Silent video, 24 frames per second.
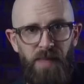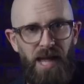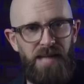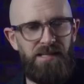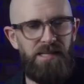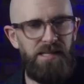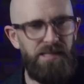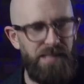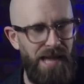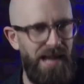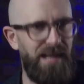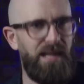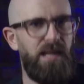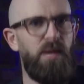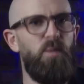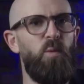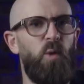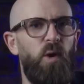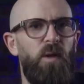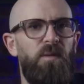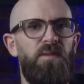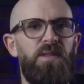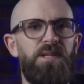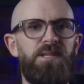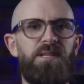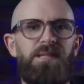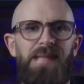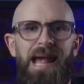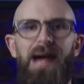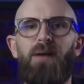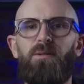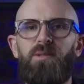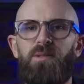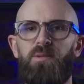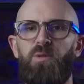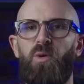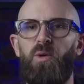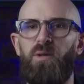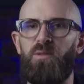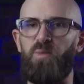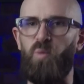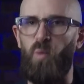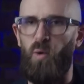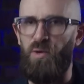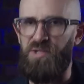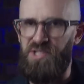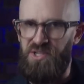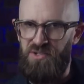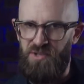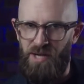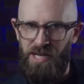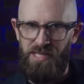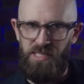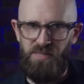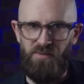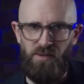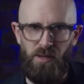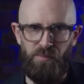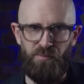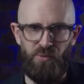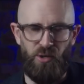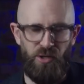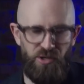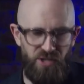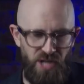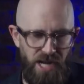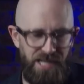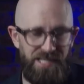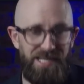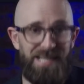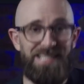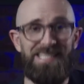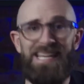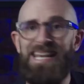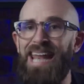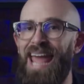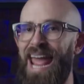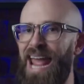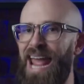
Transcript: That's exactly what the South-North Water Transfer Project is, an